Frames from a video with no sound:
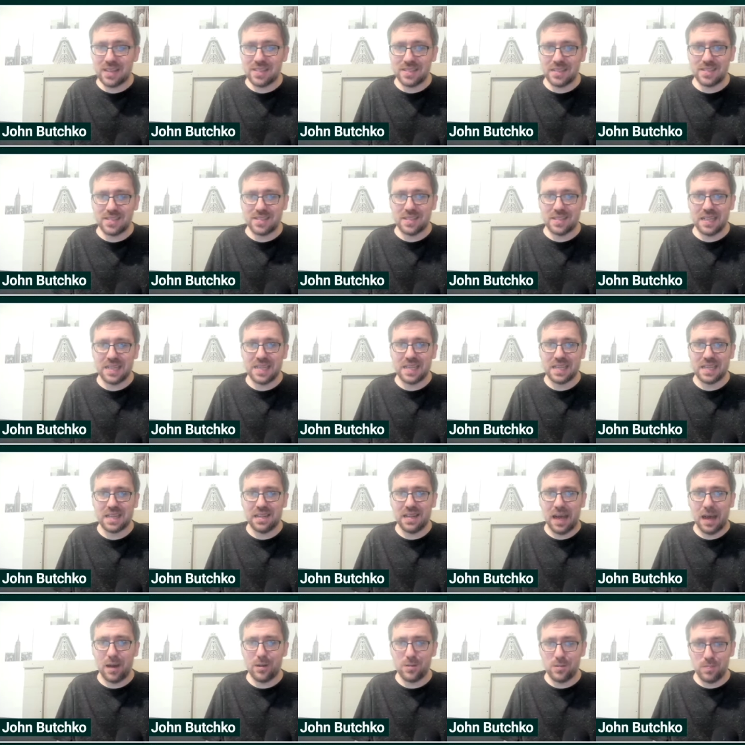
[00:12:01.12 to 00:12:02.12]
season, I think,
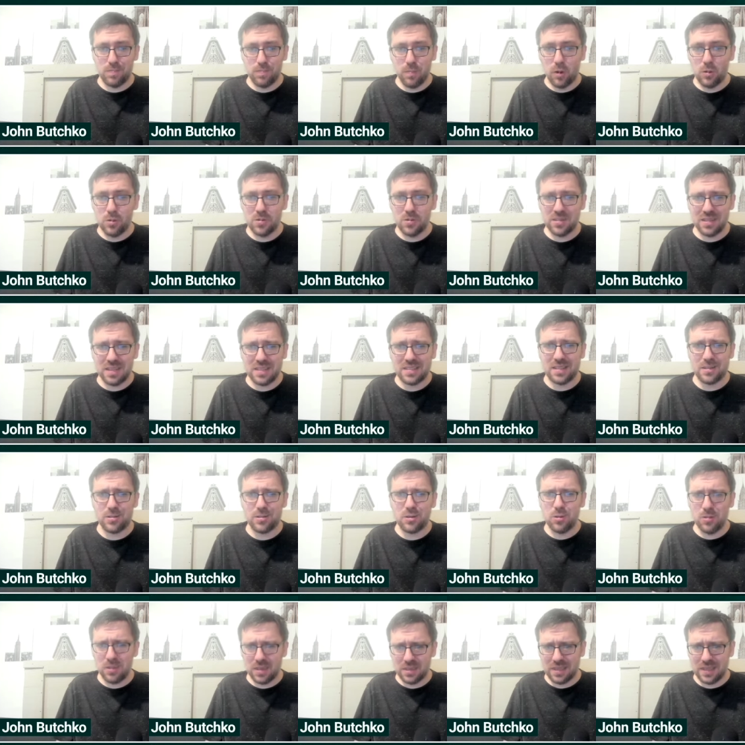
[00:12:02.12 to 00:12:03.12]
allowed Mosley to
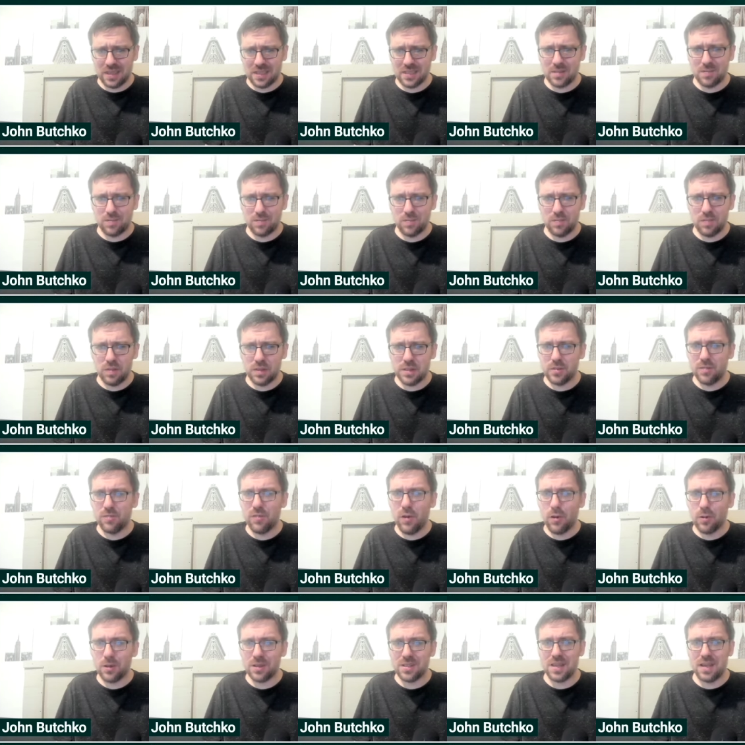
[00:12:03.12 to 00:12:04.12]
do the things, to
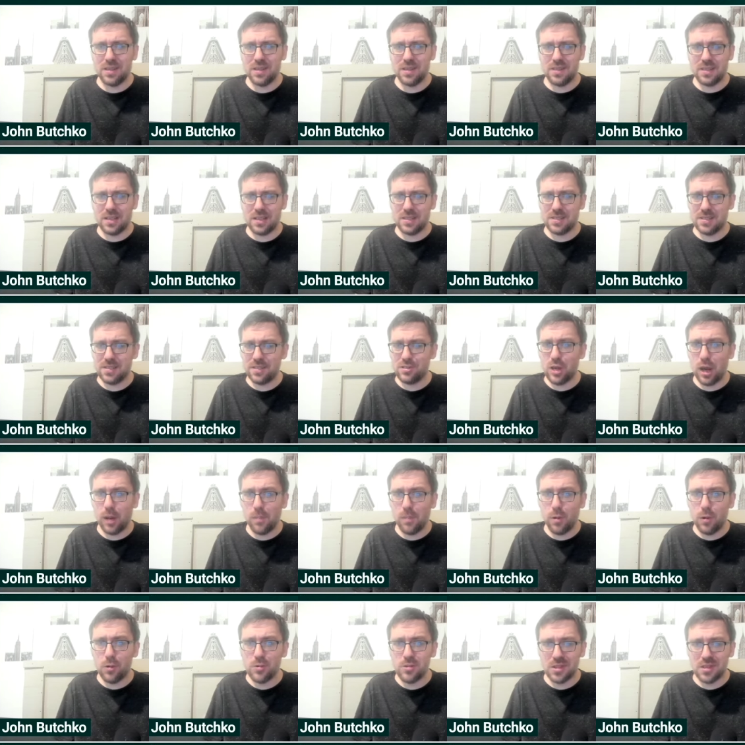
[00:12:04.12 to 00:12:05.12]
focus on the things CJ
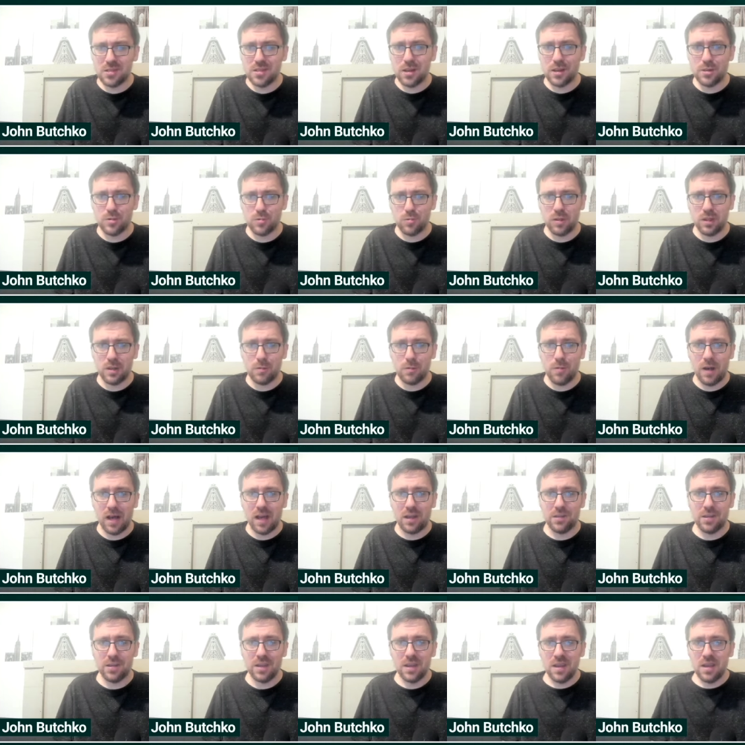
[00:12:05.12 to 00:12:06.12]
Mosley does really
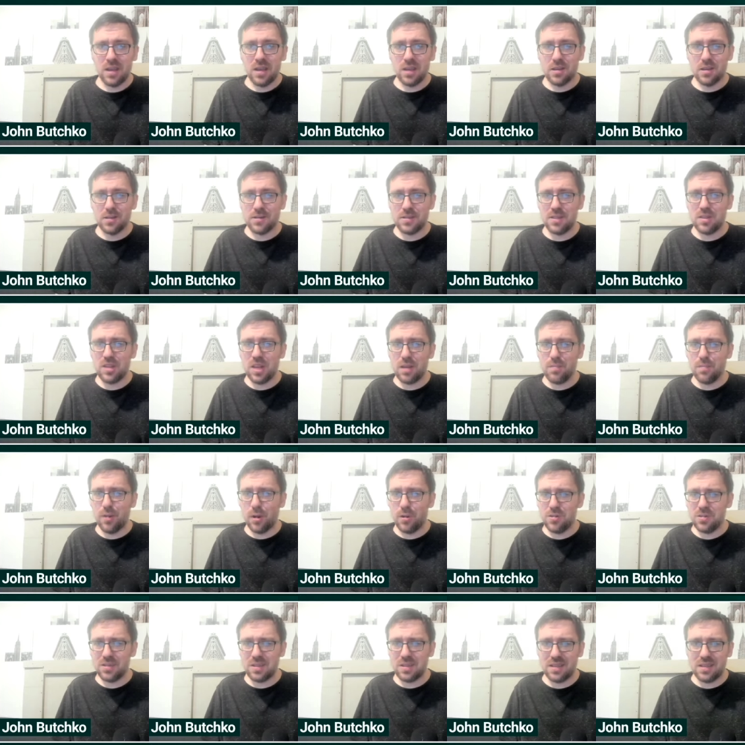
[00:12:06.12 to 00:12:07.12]
well. You know, CJ
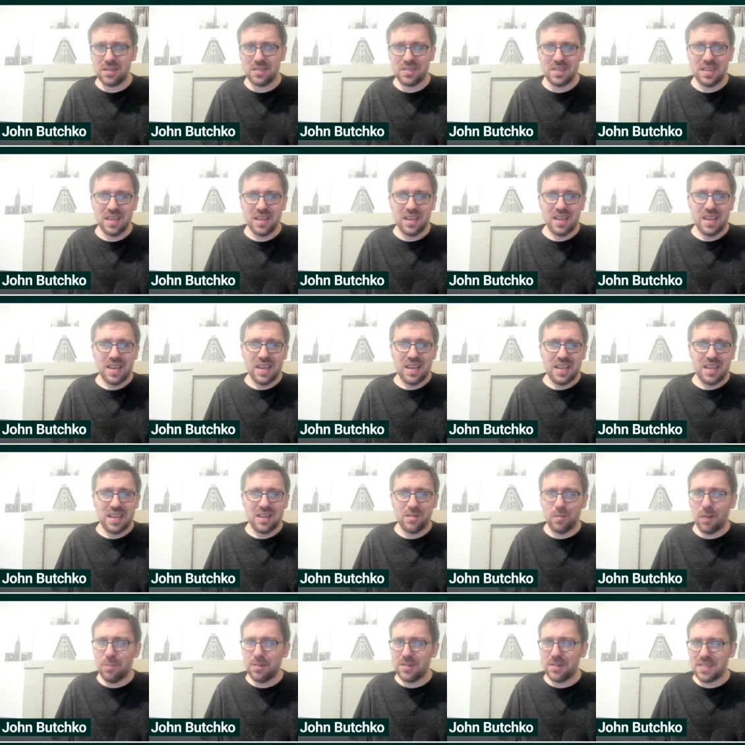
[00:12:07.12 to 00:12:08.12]
Mosley,
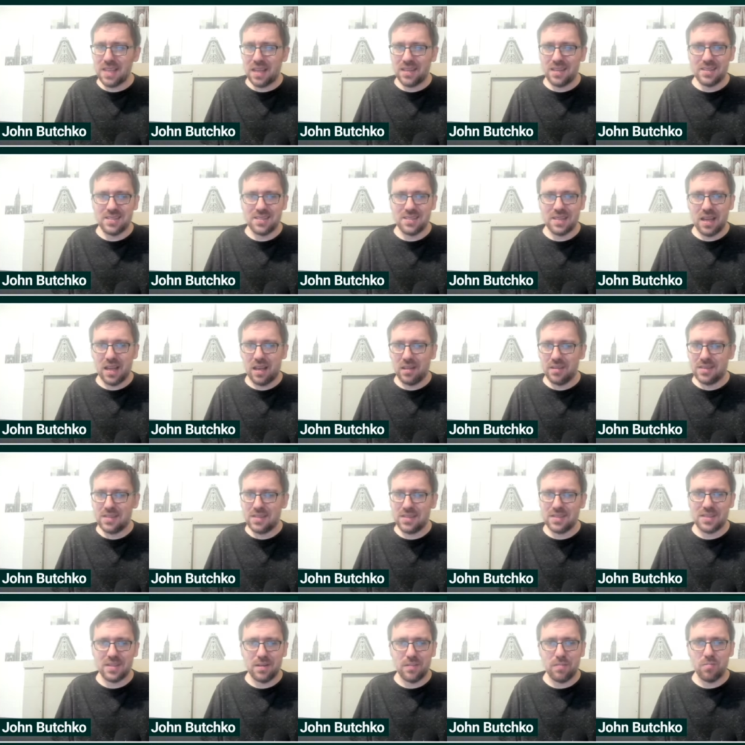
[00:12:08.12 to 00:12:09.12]
Robert Saleh's uh,
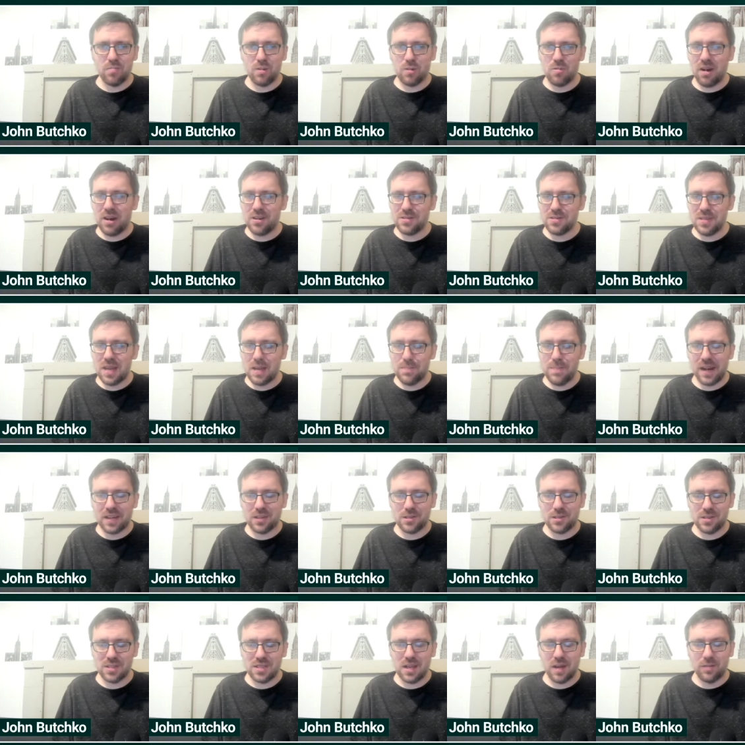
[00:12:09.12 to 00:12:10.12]
system requires
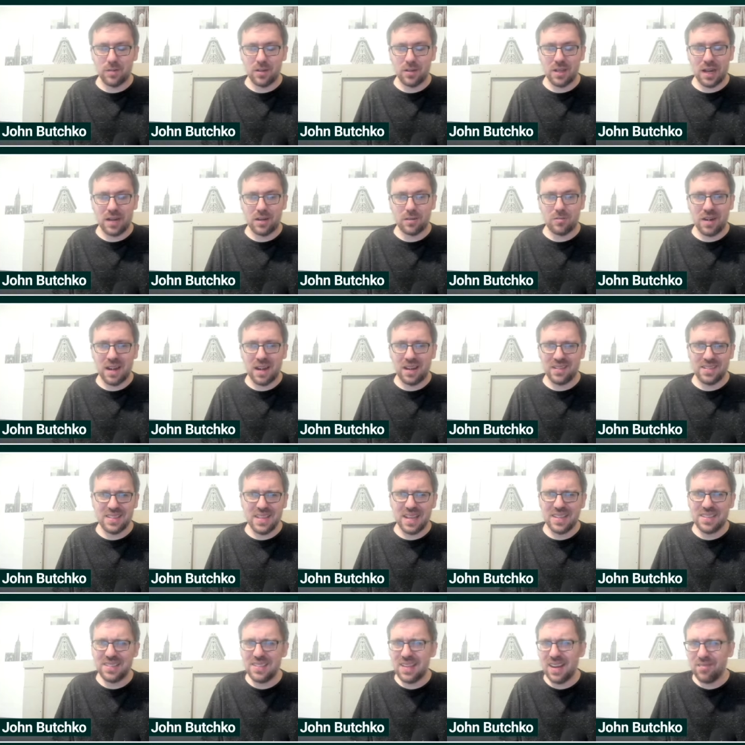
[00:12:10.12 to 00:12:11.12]
linebackers to cover a lot of ground, and
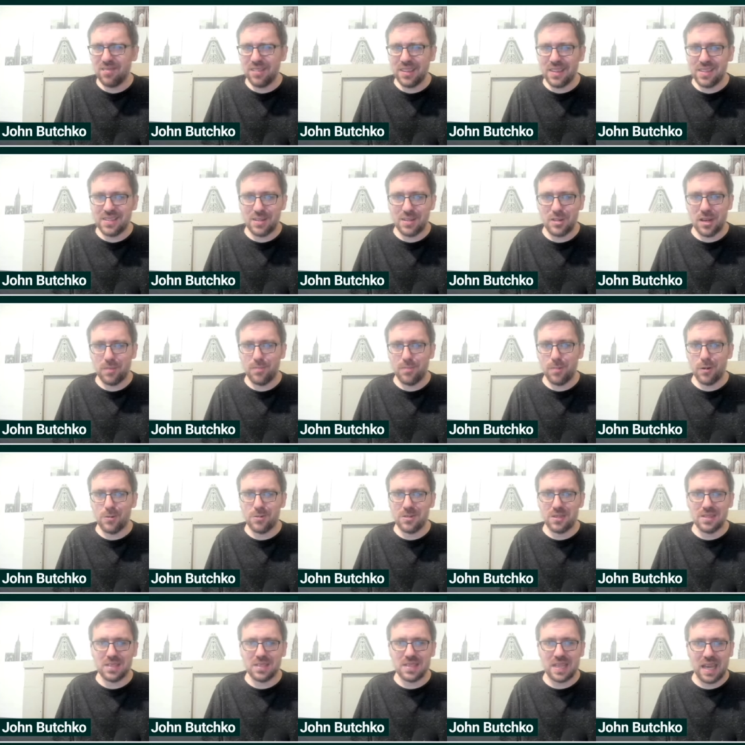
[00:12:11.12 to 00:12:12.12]
that's not really CJ
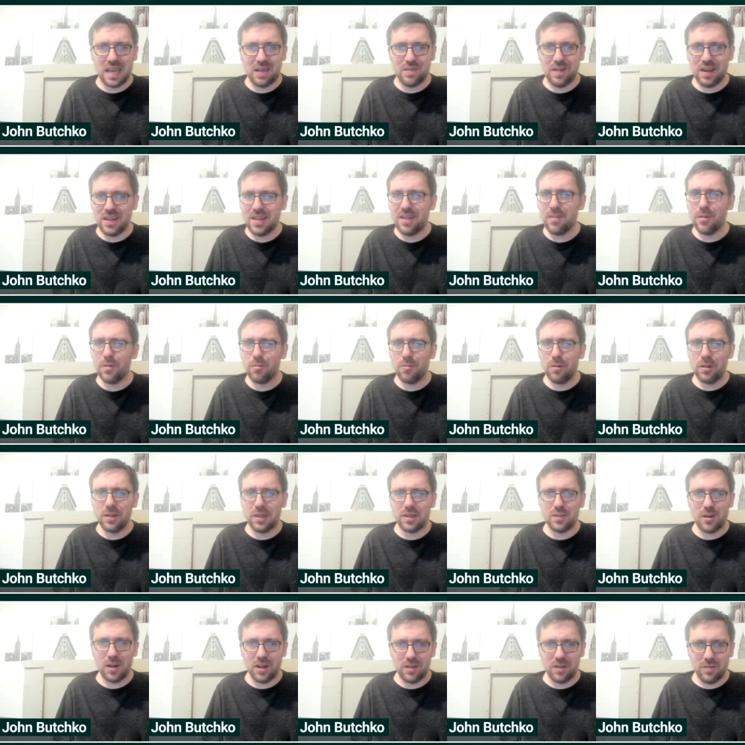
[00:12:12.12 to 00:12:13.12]
Mosley's game. I never really
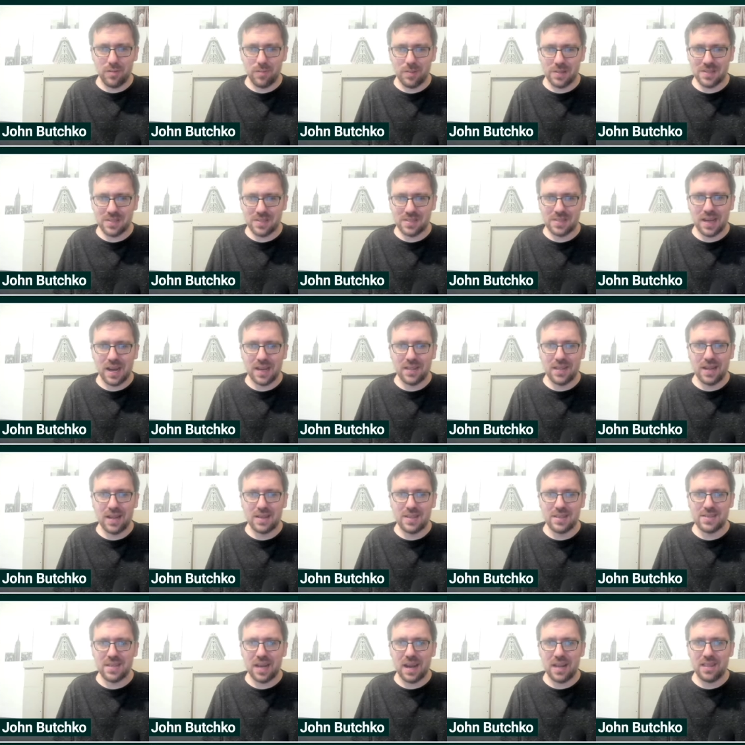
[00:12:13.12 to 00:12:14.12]
thought of him as a sideline to
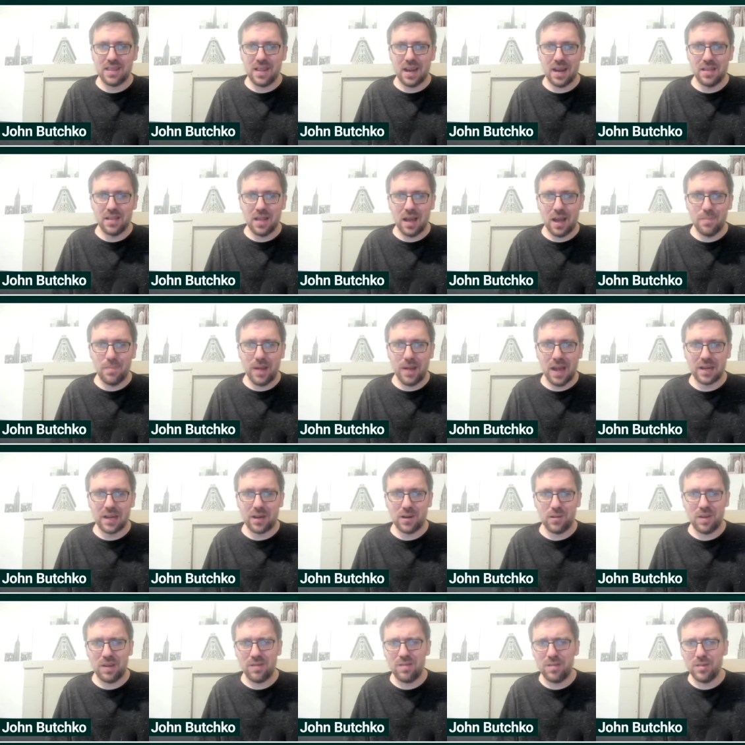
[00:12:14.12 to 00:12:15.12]
sideline
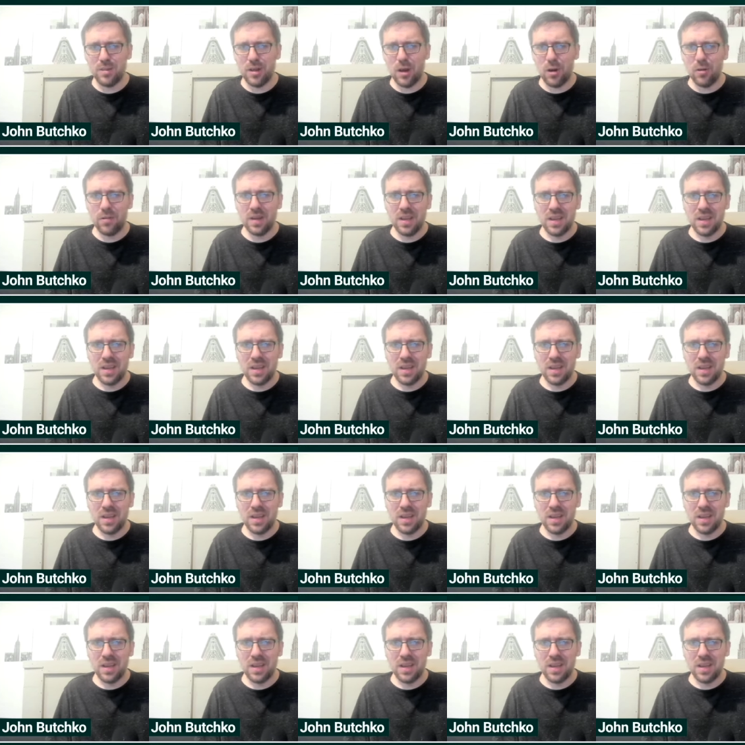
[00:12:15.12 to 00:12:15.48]
linebacker, even though